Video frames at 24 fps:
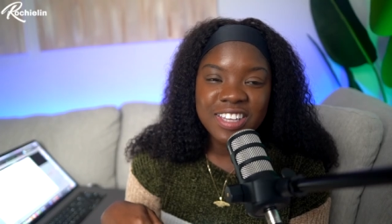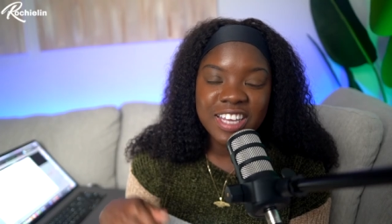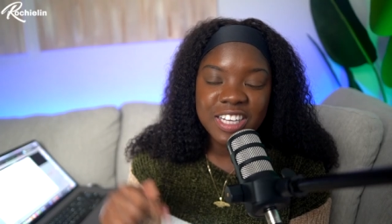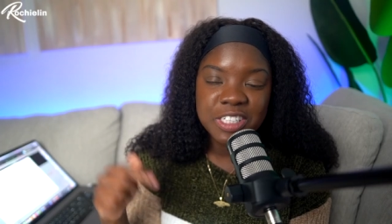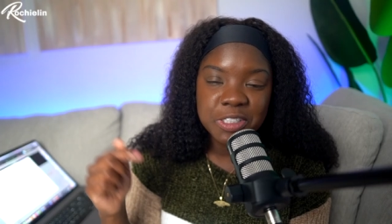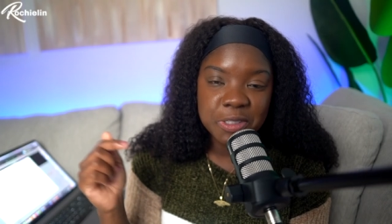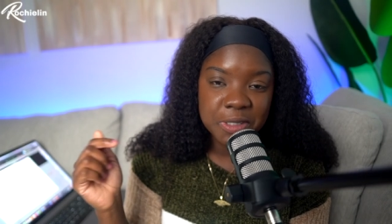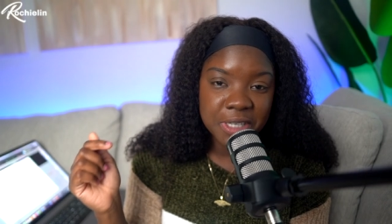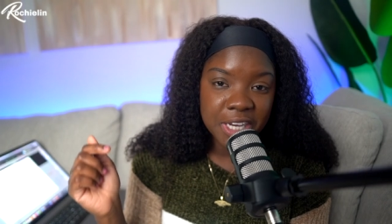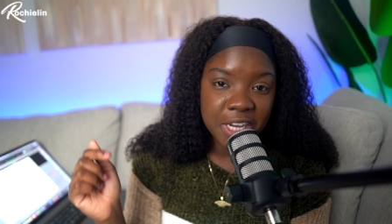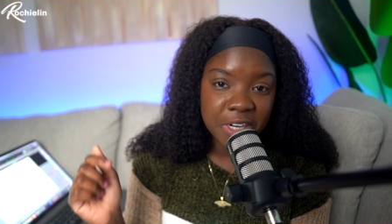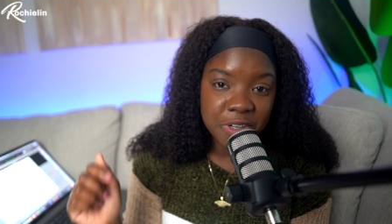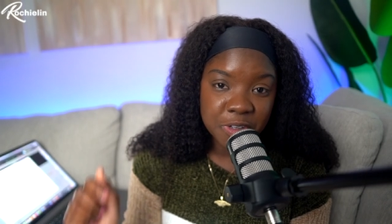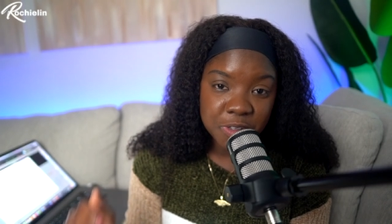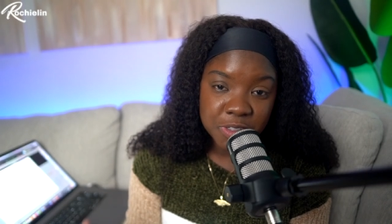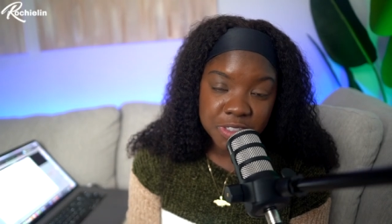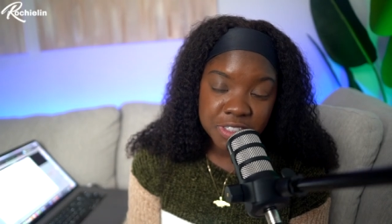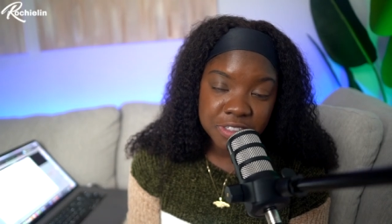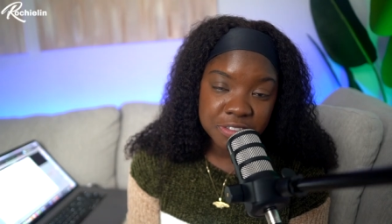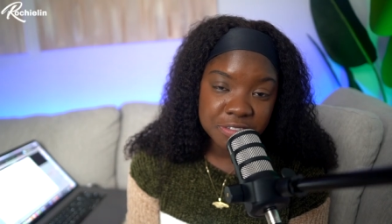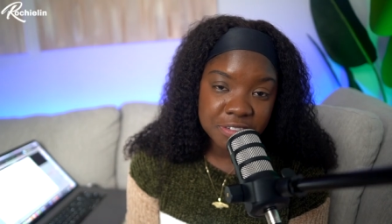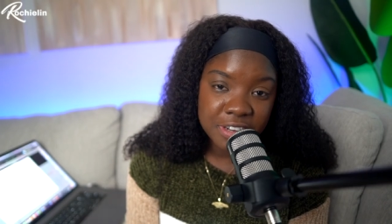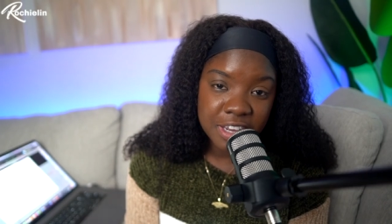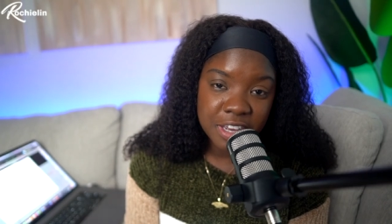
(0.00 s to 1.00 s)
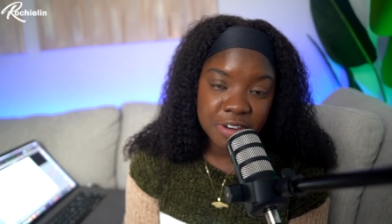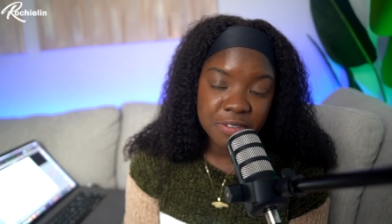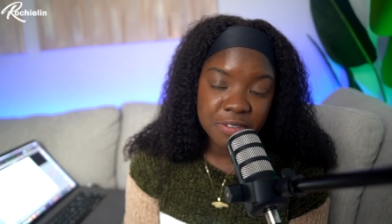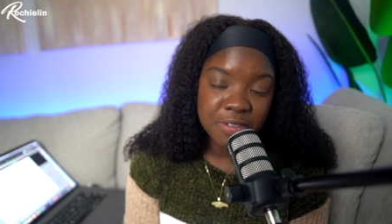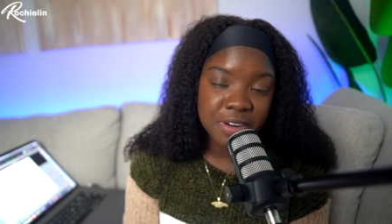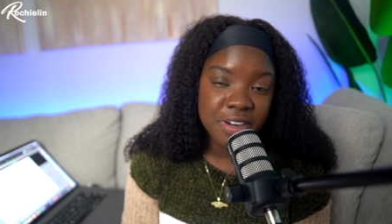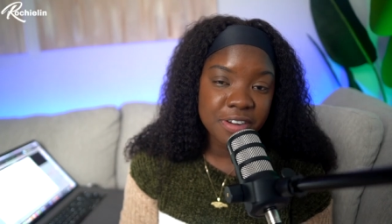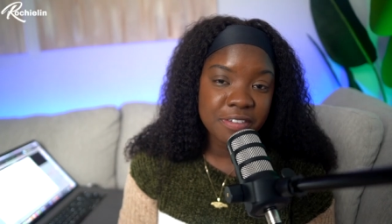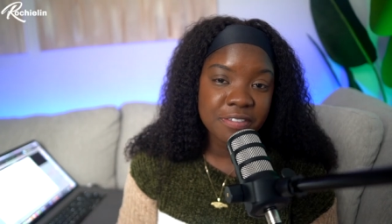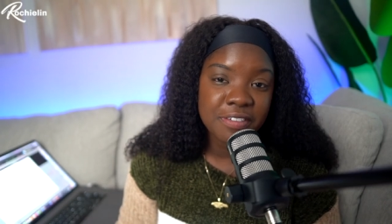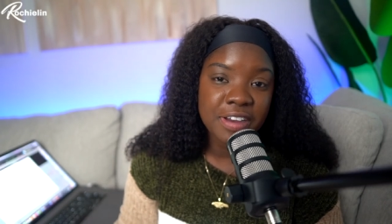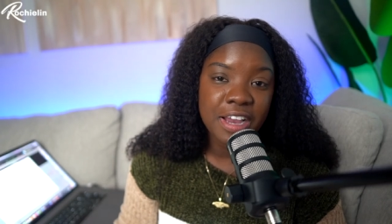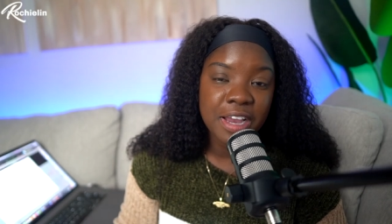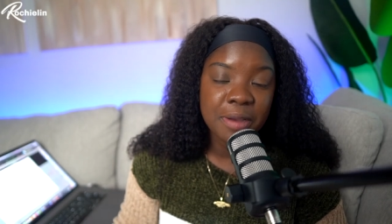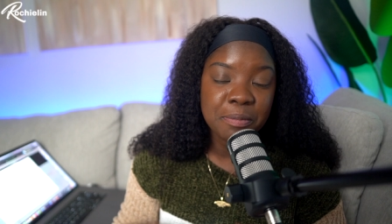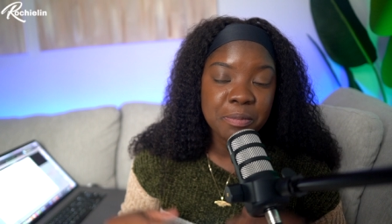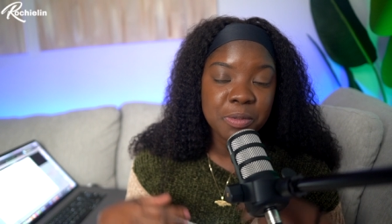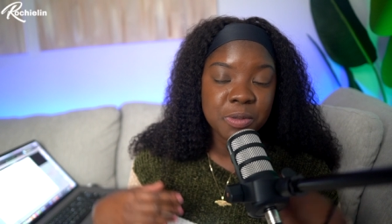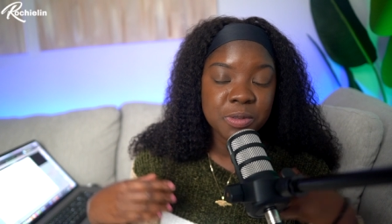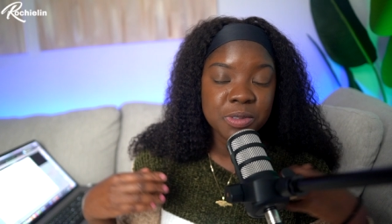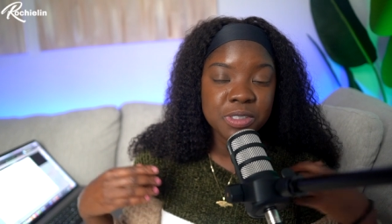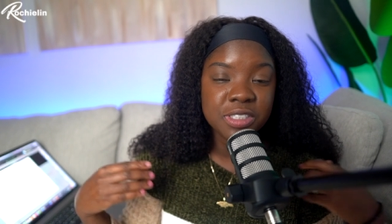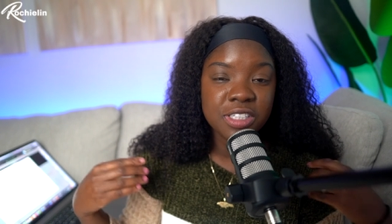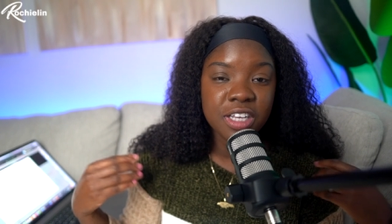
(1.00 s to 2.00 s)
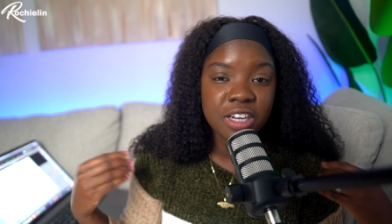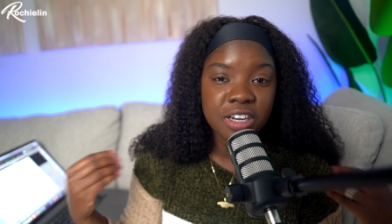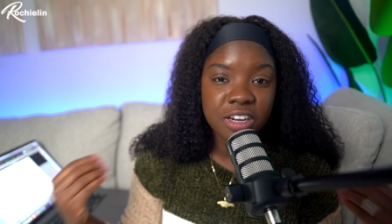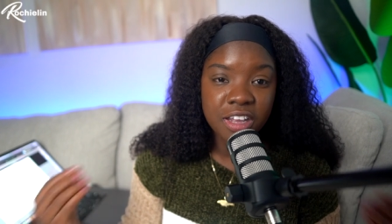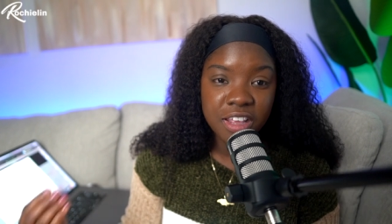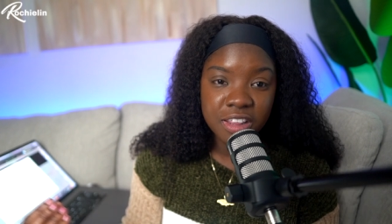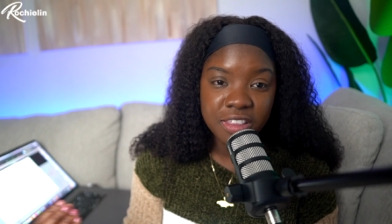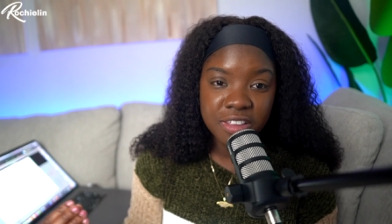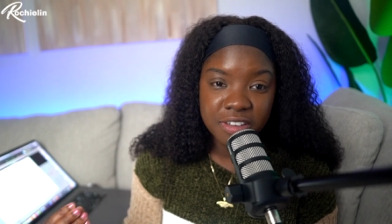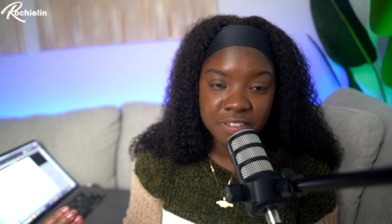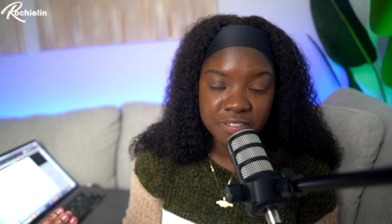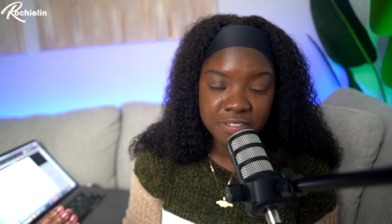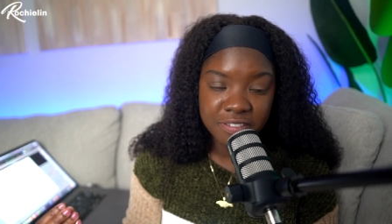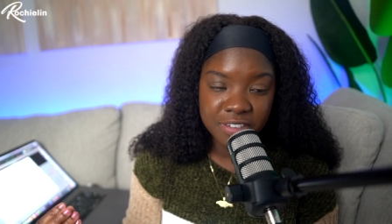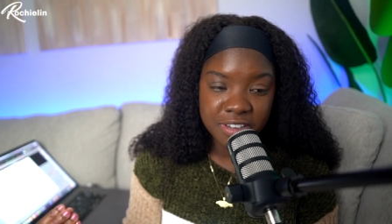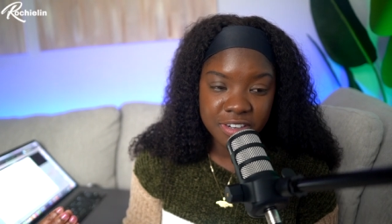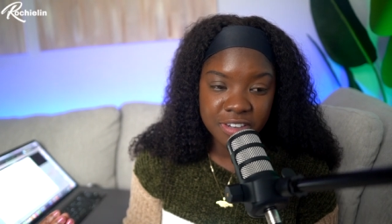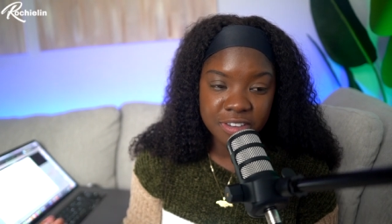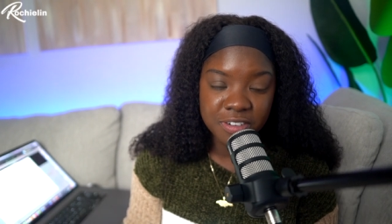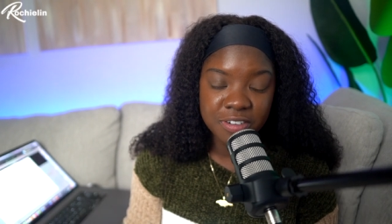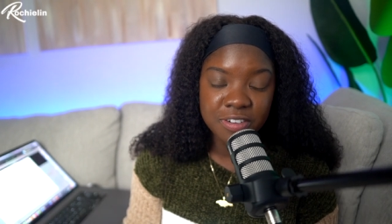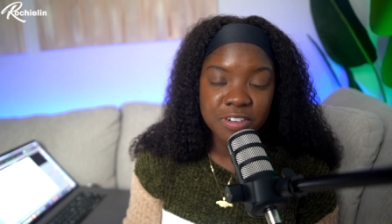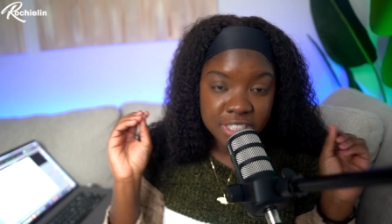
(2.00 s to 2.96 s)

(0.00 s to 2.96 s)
that you get notified whenever I post another video.